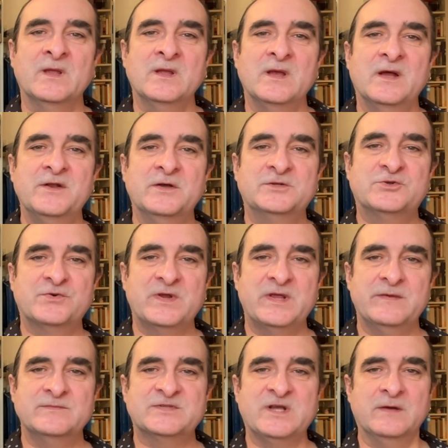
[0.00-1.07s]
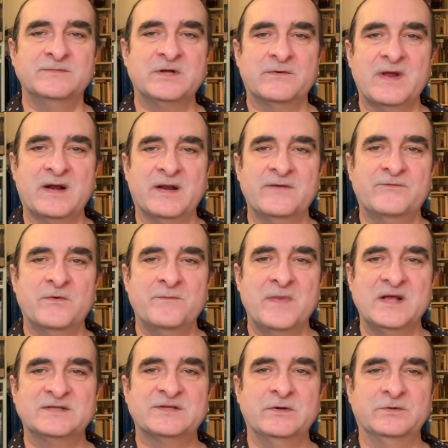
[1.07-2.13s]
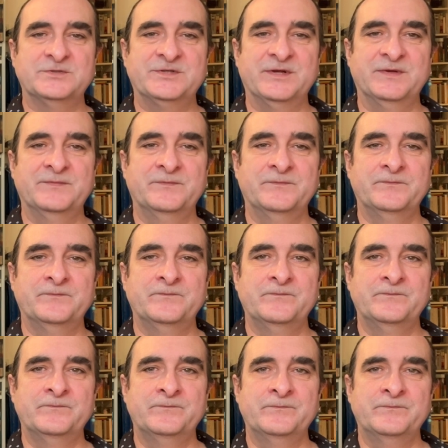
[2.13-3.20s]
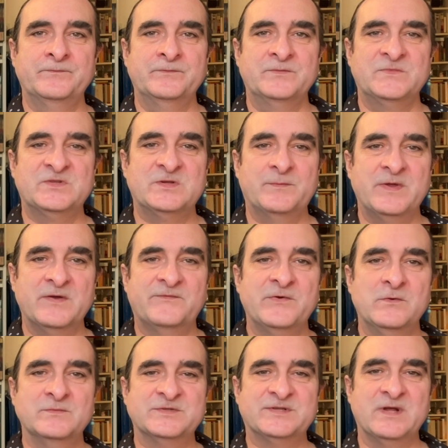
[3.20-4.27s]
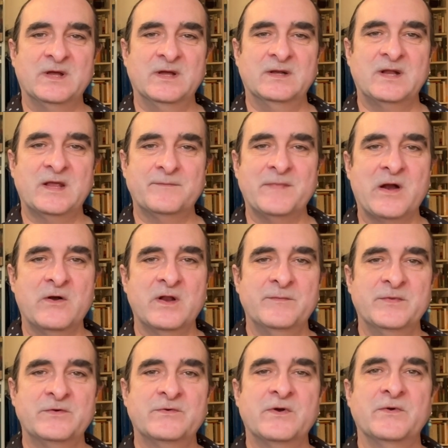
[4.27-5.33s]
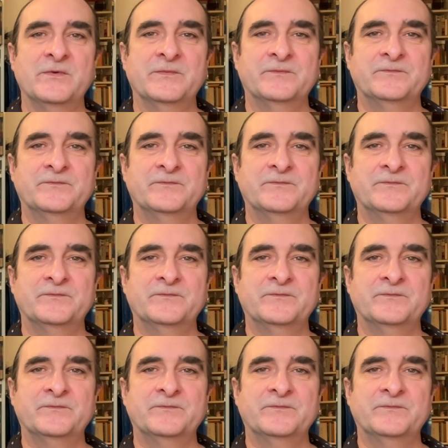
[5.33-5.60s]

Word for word: and her dreams come directly from mass culture. To be a film star like Marilyn Monroe.